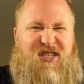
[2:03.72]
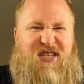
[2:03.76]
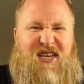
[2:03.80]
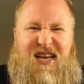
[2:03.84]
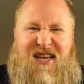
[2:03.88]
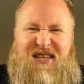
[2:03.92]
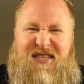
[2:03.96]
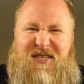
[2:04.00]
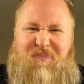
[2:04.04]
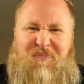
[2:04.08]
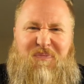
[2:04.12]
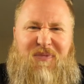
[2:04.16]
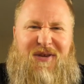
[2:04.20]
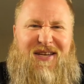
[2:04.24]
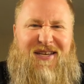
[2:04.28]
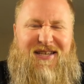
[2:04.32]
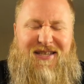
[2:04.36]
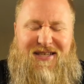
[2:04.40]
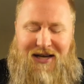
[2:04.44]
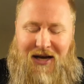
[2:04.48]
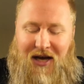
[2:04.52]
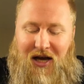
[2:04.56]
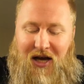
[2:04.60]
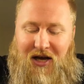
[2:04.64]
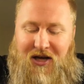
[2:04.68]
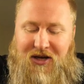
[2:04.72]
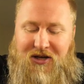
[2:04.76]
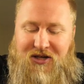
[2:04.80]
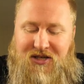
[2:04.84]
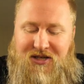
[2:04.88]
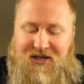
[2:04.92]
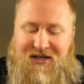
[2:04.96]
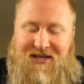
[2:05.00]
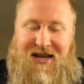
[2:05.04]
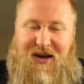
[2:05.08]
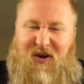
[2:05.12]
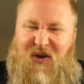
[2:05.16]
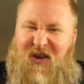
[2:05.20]
She hasn't been
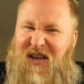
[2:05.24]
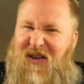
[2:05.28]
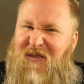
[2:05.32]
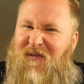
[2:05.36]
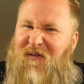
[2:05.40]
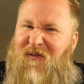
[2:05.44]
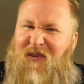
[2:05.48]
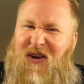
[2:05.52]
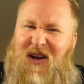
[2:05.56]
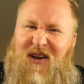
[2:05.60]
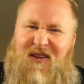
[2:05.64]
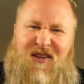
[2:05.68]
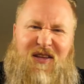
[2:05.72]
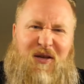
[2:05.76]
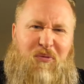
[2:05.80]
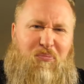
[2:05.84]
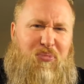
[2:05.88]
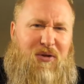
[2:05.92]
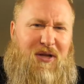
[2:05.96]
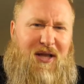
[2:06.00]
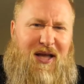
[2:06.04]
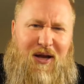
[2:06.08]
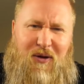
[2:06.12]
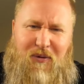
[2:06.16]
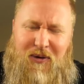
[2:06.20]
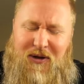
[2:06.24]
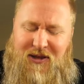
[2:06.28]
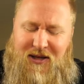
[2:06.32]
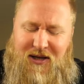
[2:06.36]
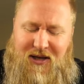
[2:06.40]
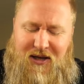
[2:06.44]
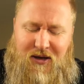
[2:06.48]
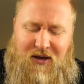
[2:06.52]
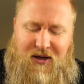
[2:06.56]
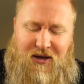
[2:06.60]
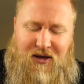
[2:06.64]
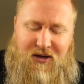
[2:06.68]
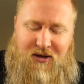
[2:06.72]
touched. Now I can finally play with
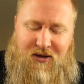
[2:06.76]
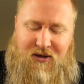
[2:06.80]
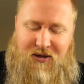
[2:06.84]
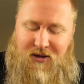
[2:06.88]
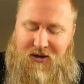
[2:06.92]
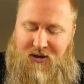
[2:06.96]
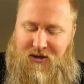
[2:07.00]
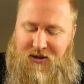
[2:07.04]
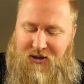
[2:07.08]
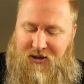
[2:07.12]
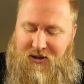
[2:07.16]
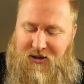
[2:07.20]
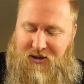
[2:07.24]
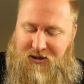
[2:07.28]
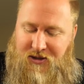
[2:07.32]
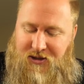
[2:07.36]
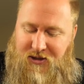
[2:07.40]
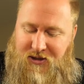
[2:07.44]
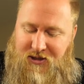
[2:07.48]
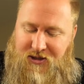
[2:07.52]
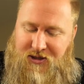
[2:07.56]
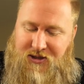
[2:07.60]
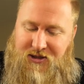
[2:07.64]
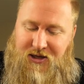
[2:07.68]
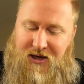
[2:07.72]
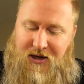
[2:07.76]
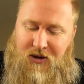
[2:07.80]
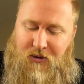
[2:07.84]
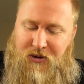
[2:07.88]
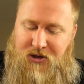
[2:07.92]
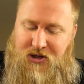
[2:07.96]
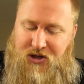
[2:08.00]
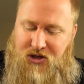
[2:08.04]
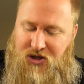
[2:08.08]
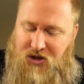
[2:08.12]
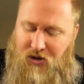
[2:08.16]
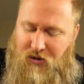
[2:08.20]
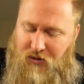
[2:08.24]
it. Since I always
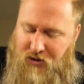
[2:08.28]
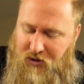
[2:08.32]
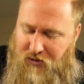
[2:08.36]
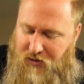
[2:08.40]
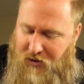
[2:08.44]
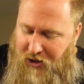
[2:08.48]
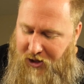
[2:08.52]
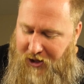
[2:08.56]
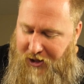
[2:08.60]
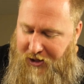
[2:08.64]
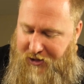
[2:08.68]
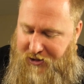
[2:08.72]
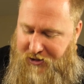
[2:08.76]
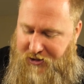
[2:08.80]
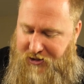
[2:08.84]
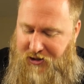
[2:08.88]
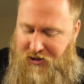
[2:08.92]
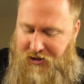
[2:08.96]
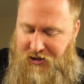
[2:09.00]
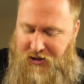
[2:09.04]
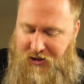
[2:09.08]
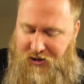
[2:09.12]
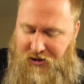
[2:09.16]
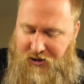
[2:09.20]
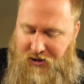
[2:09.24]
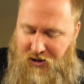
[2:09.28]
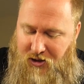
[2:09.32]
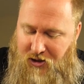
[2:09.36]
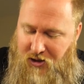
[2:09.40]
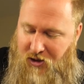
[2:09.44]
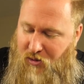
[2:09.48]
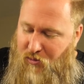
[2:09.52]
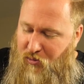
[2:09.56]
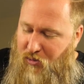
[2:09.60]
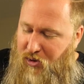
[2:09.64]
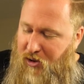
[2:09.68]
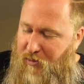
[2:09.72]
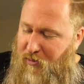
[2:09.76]
show you guys
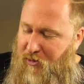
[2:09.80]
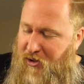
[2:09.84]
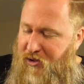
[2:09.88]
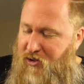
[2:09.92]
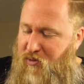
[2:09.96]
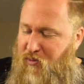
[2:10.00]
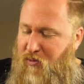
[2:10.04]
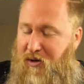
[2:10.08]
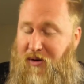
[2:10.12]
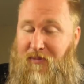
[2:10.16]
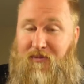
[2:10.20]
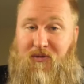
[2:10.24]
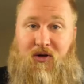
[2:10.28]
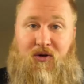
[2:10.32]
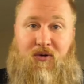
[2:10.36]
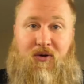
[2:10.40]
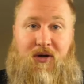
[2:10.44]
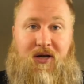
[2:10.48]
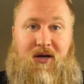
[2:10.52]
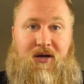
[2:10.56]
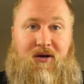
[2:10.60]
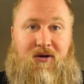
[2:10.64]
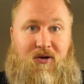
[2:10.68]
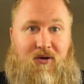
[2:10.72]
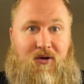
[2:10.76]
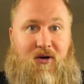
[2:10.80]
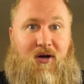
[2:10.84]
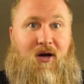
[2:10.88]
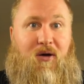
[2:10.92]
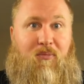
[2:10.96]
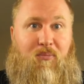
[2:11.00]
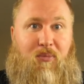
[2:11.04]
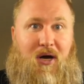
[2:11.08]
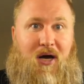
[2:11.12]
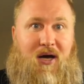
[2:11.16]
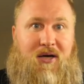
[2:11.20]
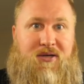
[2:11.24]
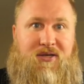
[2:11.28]
pretty much what I'm doing or
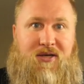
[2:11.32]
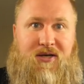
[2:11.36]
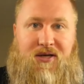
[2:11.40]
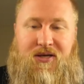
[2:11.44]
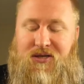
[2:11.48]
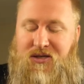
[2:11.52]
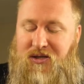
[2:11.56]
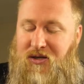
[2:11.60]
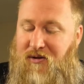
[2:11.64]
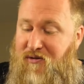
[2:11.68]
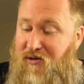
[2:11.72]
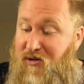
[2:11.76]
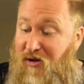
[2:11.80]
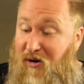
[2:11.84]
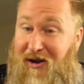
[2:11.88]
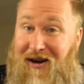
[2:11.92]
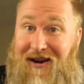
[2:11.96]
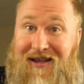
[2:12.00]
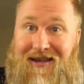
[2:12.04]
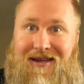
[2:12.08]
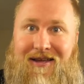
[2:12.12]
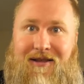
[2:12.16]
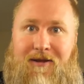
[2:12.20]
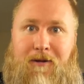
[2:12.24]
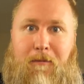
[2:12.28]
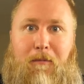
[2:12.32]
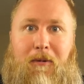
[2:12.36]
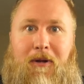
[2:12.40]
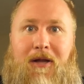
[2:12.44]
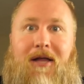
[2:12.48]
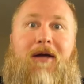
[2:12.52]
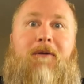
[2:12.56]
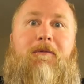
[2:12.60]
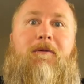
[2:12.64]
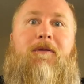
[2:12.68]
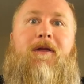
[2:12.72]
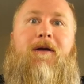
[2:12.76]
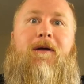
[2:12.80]
unboxing and stuff, so I didn't get to
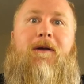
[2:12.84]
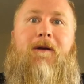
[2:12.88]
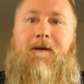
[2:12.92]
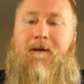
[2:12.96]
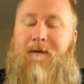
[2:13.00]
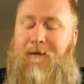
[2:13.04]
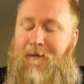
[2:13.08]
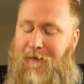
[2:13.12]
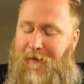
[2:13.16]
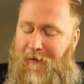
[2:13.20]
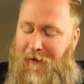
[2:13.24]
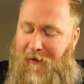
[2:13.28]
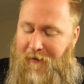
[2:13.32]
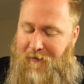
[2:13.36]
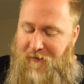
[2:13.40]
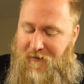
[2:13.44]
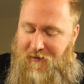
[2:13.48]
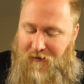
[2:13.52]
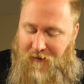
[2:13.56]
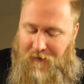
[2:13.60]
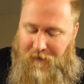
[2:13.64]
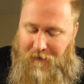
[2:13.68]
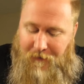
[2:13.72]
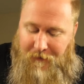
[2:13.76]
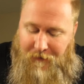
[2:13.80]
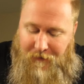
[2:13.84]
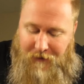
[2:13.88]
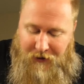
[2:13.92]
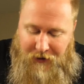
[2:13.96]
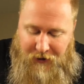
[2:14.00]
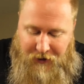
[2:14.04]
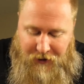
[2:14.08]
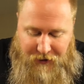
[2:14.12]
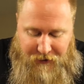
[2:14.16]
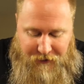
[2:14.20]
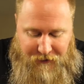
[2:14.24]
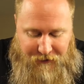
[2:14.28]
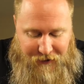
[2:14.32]
play with it until then. So
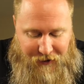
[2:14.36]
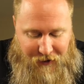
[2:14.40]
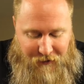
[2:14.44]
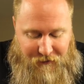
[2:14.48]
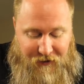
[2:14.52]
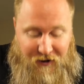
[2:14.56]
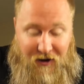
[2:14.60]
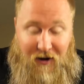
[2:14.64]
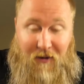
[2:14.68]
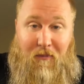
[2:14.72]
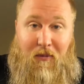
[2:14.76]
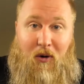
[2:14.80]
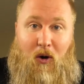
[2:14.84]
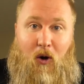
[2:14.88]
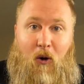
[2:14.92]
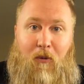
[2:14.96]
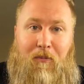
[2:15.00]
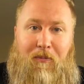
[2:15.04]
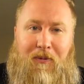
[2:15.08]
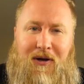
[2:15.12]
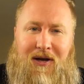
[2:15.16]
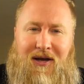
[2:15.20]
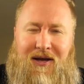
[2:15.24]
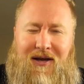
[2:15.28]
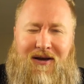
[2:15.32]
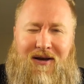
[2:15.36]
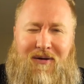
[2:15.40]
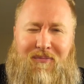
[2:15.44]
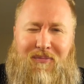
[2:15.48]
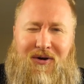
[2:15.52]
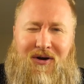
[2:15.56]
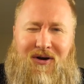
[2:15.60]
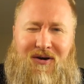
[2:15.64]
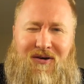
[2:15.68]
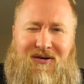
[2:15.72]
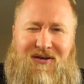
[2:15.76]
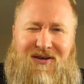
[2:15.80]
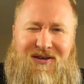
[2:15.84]
now that I'm opening up,
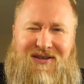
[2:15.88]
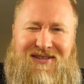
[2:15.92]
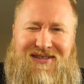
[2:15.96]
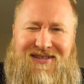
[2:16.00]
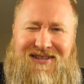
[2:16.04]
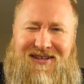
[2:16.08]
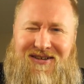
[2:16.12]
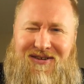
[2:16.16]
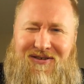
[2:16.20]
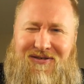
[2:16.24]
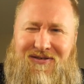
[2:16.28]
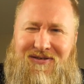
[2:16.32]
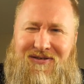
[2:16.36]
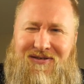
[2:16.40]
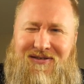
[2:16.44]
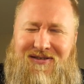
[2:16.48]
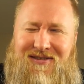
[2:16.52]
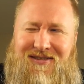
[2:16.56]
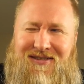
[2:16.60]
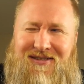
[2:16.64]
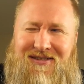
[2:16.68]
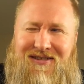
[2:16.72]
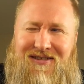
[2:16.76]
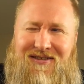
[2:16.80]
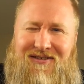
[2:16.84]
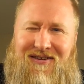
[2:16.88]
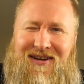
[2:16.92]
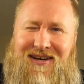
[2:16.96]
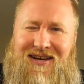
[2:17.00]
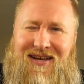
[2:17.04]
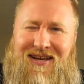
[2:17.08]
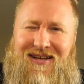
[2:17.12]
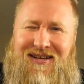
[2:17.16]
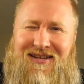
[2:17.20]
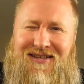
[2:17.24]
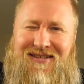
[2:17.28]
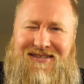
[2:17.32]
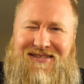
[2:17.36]
oh, you
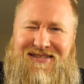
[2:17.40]
ready?